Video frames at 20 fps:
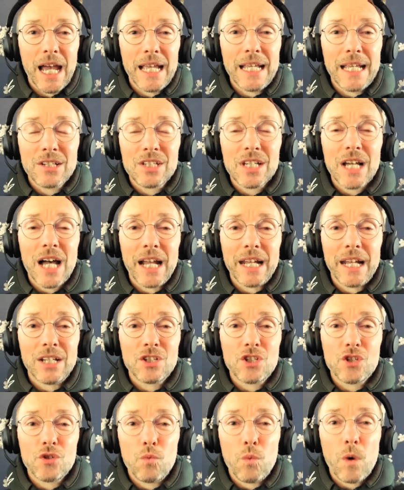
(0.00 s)
insight
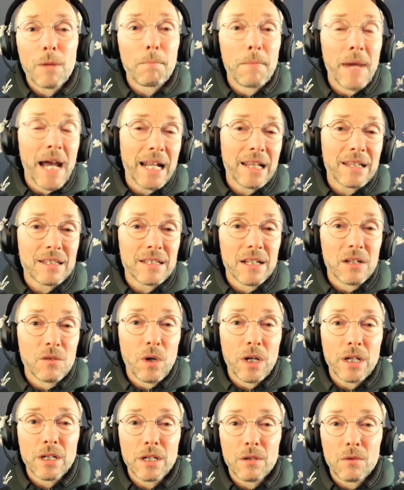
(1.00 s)
into what matters and
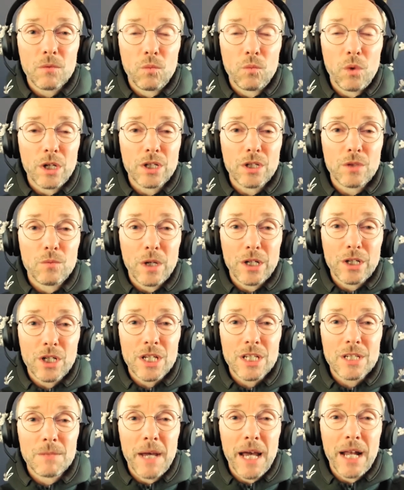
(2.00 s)
what
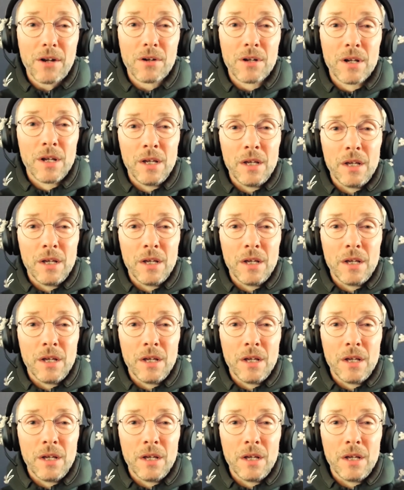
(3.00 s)
doesn't matter,